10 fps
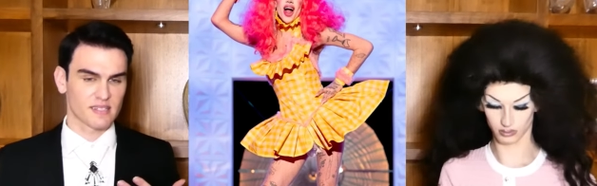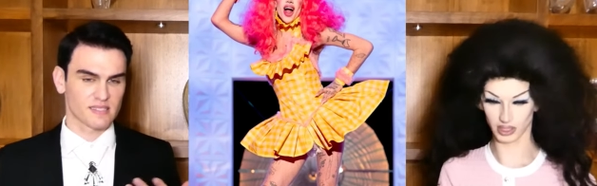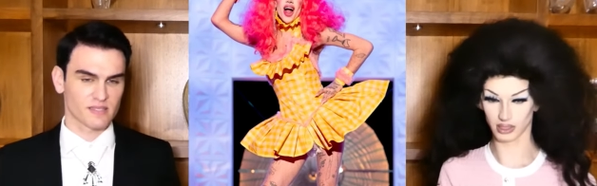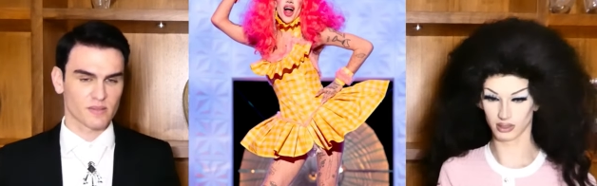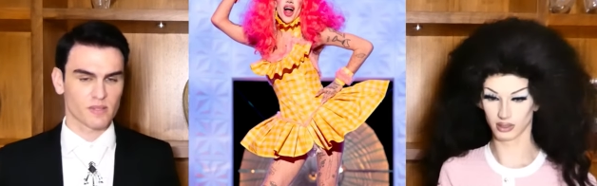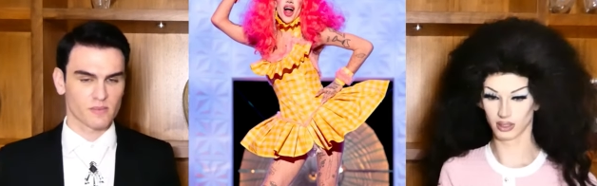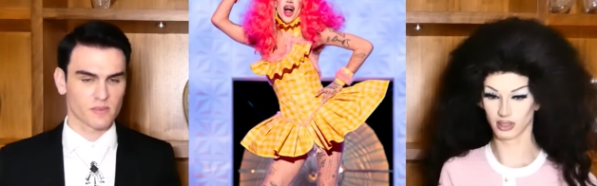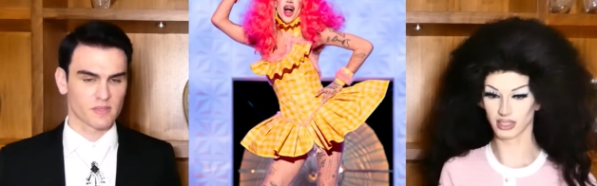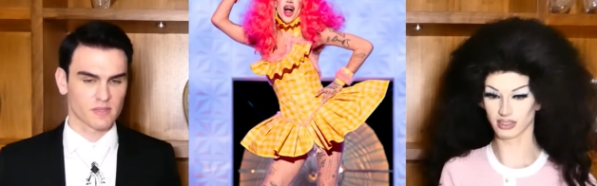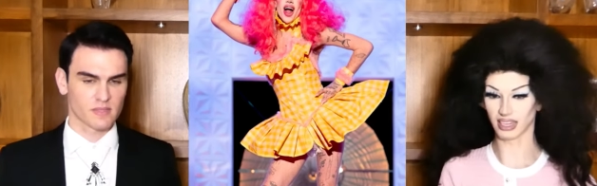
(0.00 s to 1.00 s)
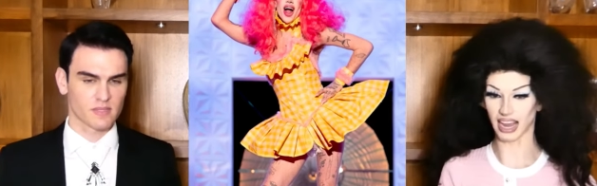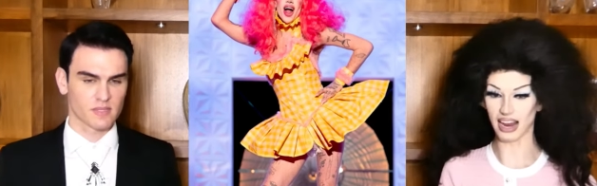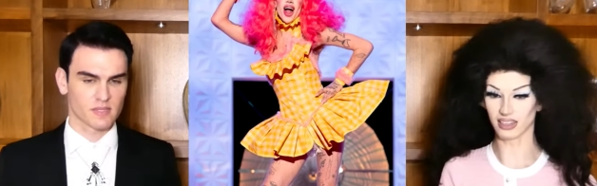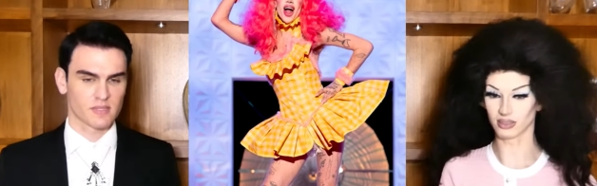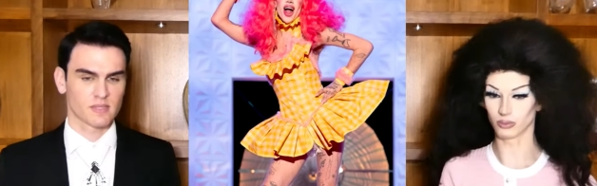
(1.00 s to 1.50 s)
Speaker 1: Is it? Uh, it's like
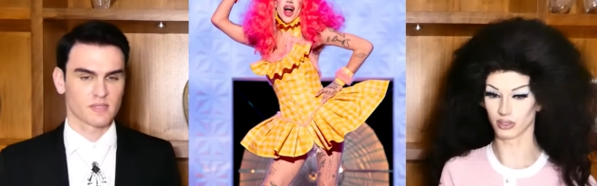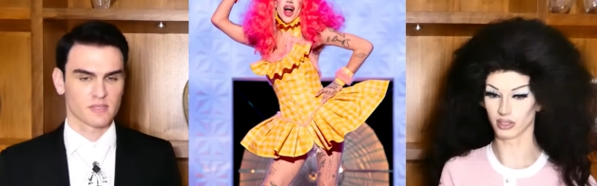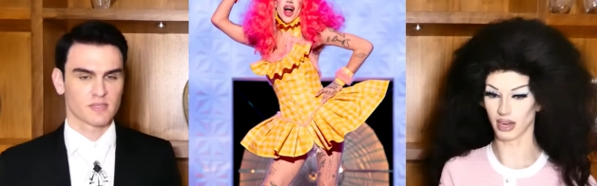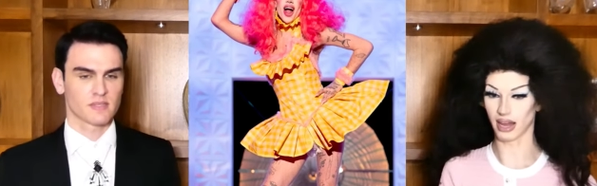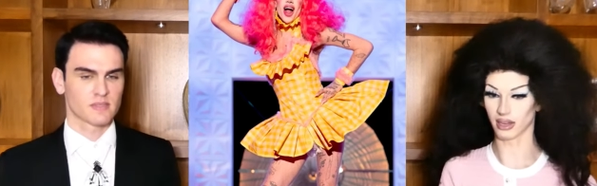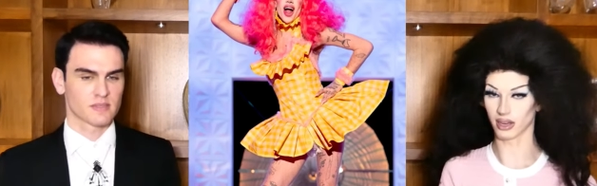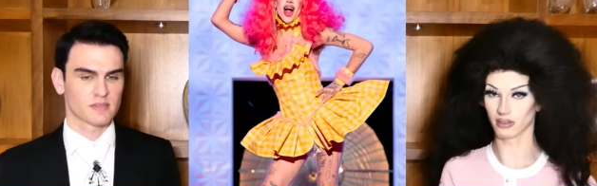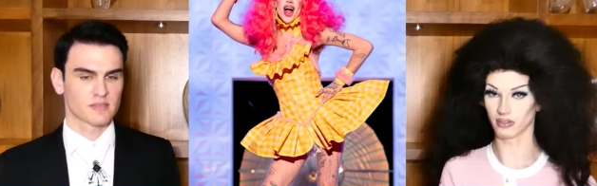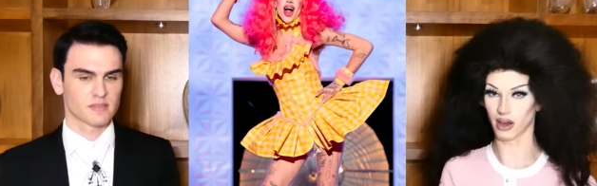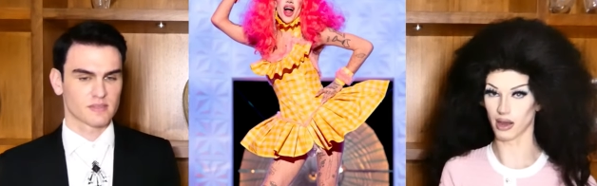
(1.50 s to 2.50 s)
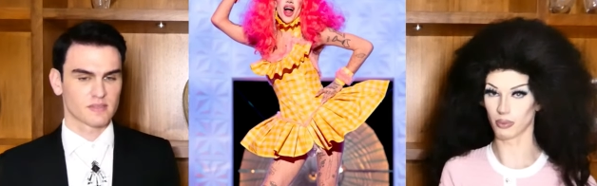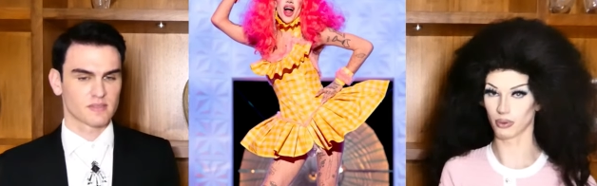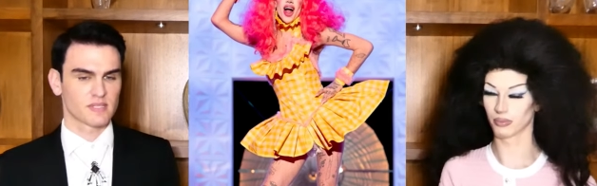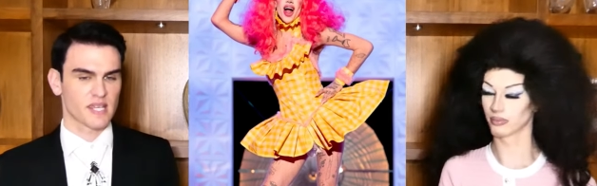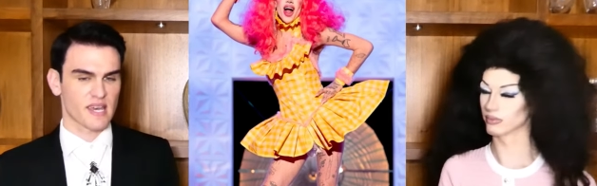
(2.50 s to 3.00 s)
Alice in Wonderland kind of vibe.
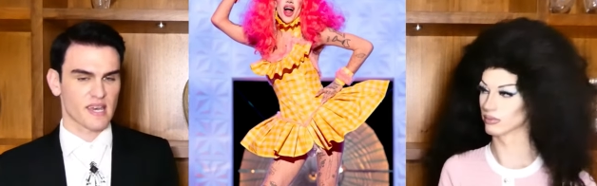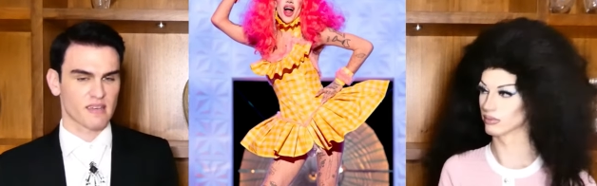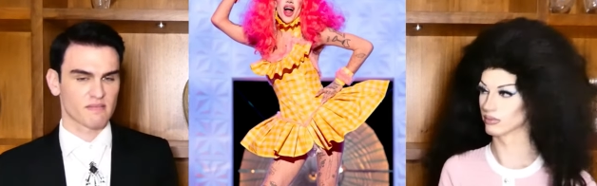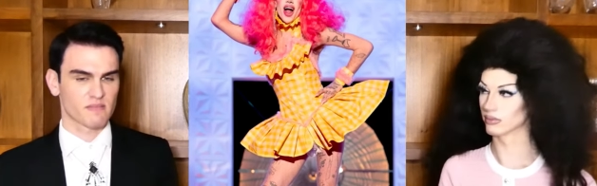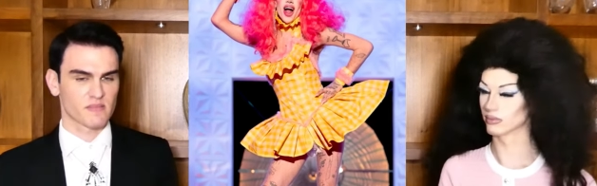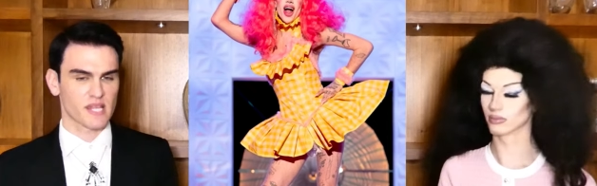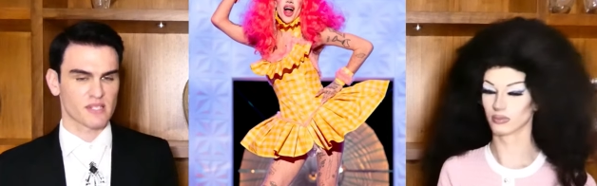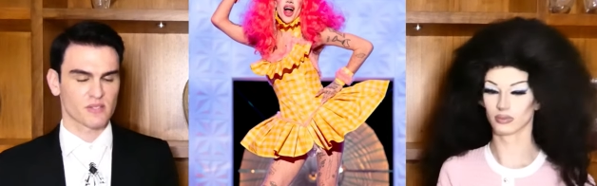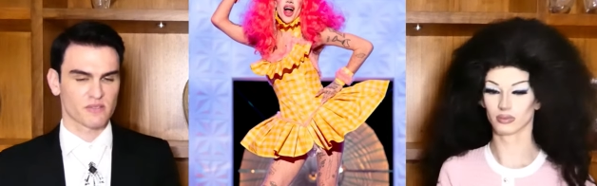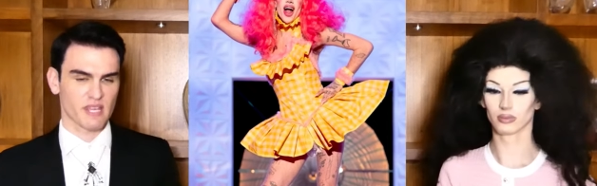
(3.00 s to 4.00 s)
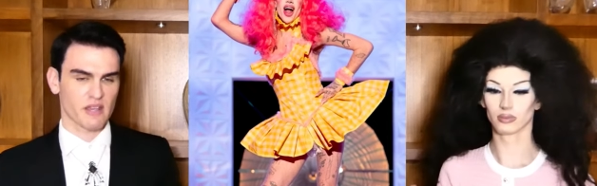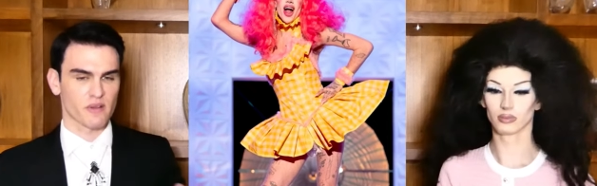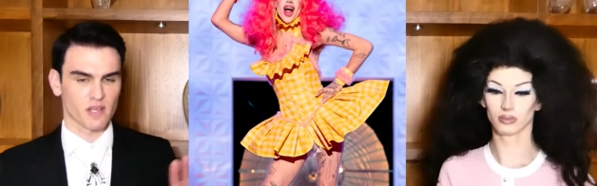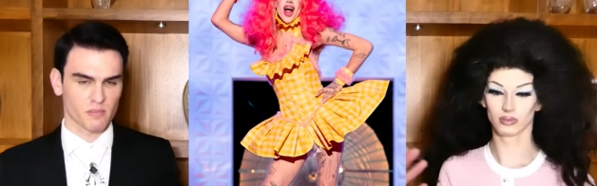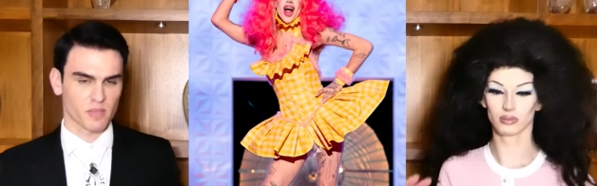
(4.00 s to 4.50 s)
Yeah, that sort of
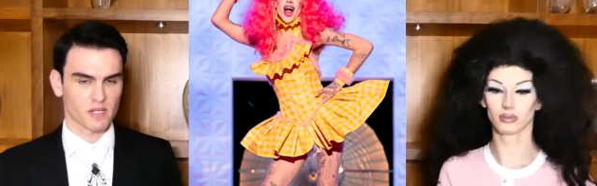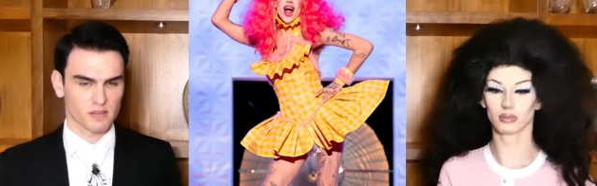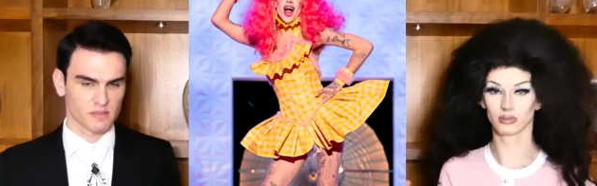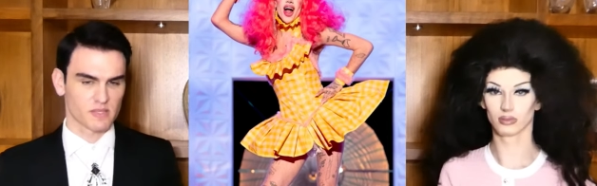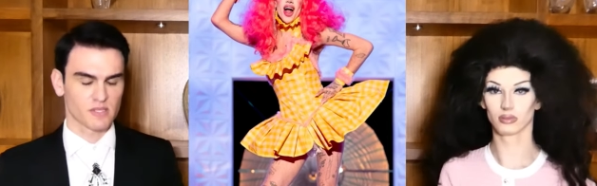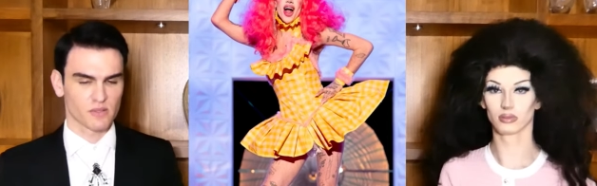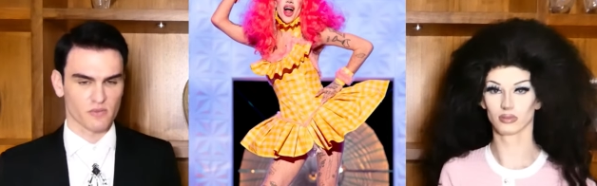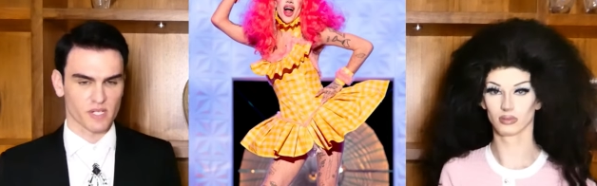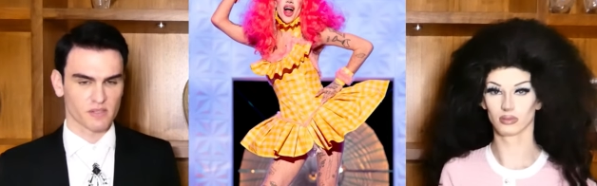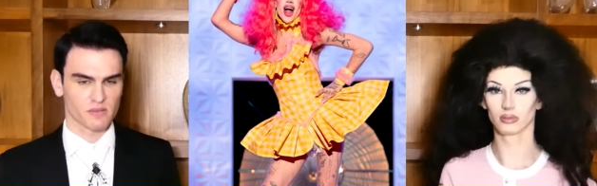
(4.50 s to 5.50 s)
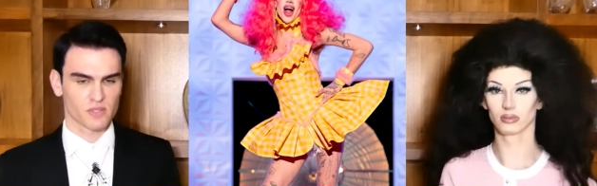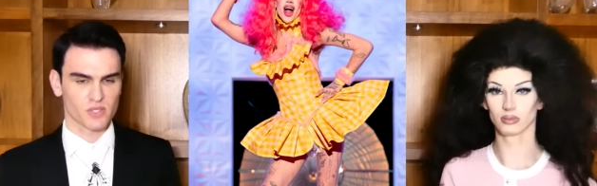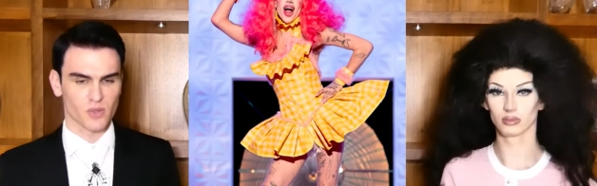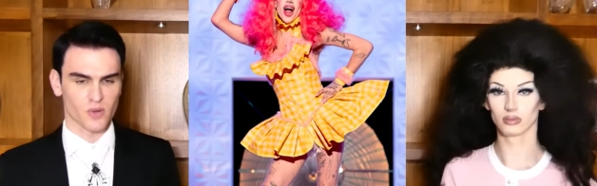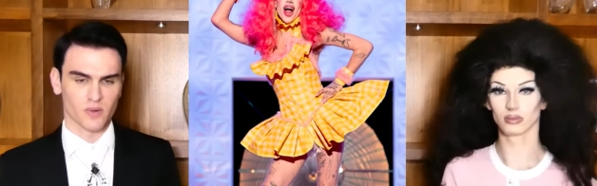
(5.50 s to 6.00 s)
area, but still not really
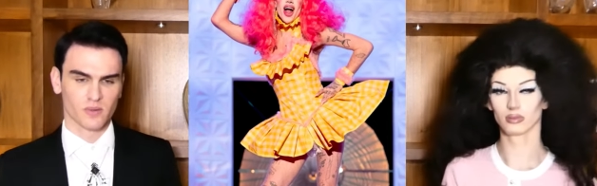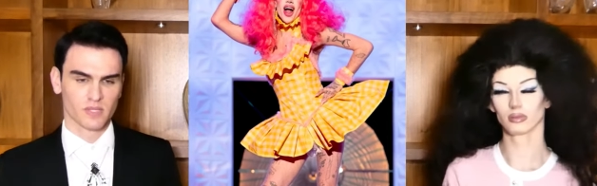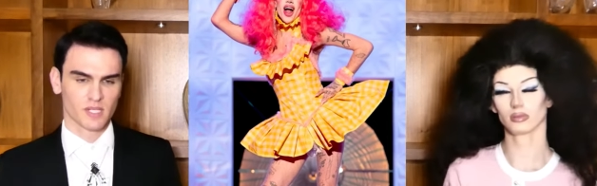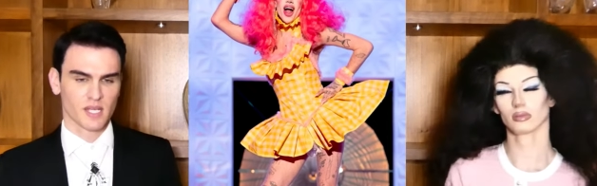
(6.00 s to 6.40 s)
sure.